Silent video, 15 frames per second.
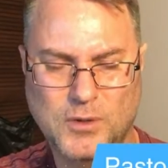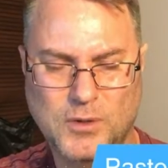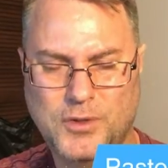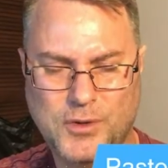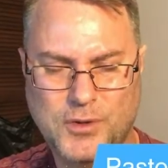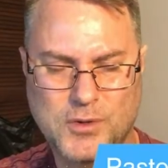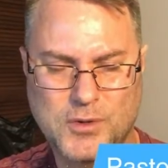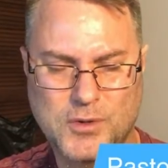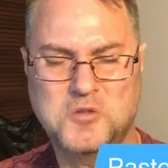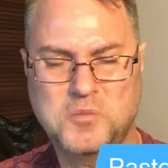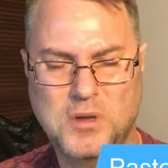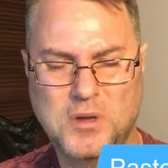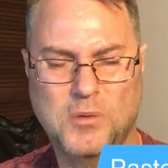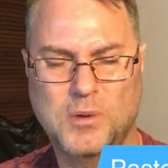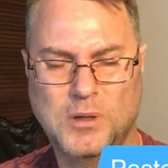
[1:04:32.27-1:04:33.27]
Lord, for
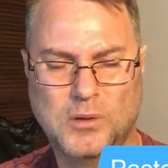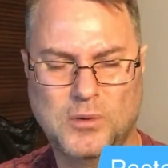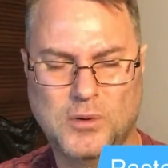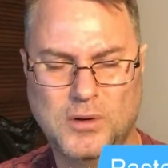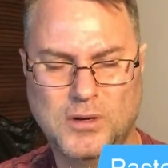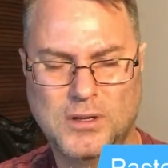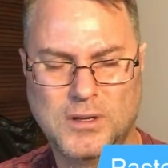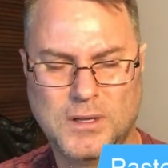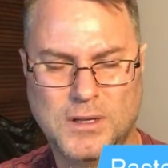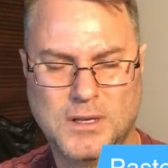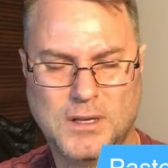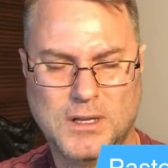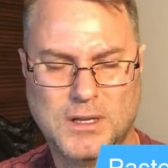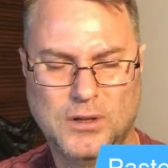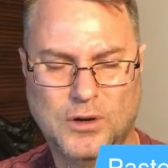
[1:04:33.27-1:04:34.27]
baptisms in the Holy
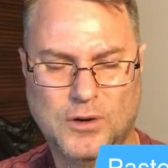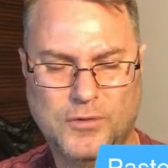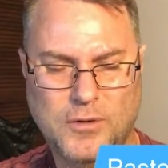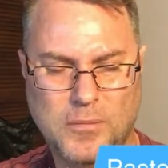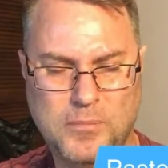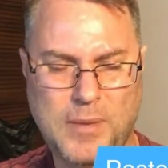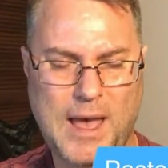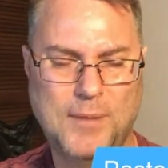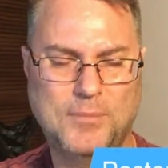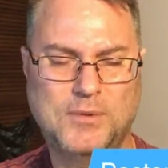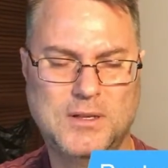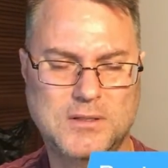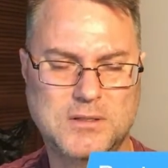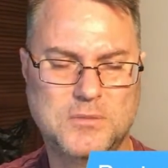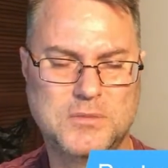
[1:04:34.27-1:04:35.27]
Spirit to occur.